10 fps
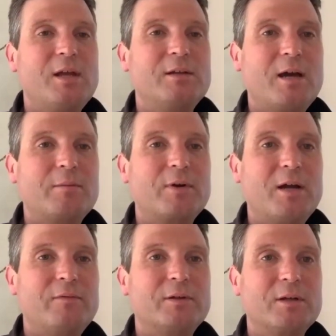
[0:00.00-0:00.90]

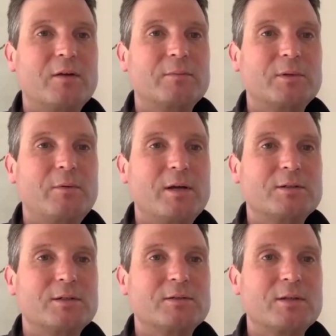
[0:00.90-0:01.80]
nonprofit and government
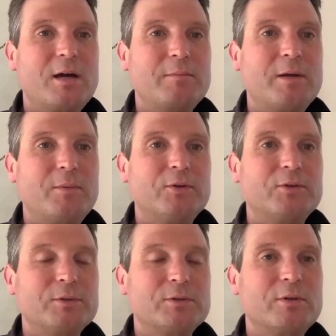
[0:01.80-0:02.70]
questions on my
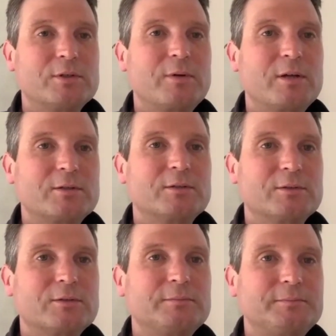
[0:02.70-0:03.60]
multiple choice questions.